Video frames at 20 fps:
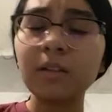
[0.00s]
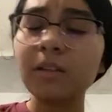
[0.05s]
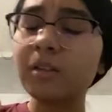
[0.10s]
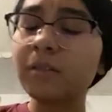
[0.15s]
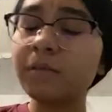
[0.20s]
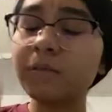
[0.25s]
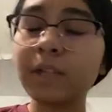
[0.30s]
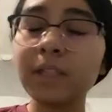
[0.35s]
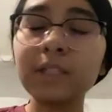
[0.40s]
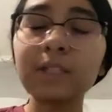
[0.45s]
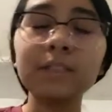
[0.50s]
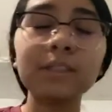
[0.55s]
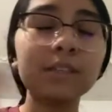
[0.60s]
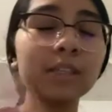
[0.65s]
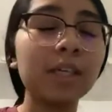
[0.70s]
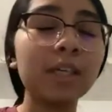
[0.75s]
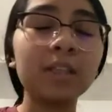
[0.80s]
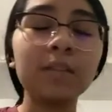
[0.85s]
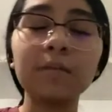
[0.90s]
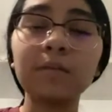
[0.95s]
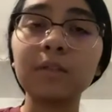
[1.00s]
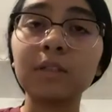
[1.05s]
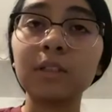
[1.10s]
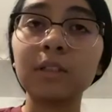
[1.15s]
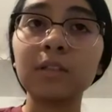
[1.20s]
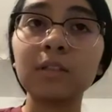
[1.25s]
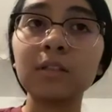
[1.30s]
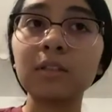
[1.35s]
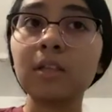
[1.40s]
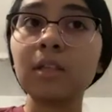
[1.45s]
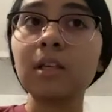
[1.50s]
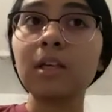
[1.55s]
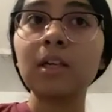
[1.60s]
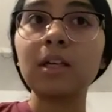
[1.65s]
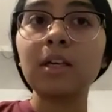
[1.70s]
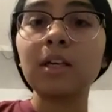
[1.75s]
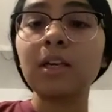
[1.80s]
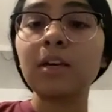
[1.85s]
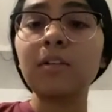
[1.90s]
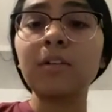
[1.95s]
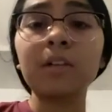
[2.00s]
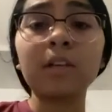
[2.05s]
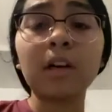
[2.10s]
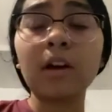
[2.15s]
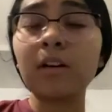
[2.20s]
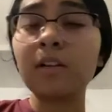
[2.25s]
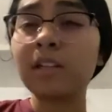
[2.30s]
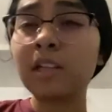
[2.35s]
Friends, anyone, or call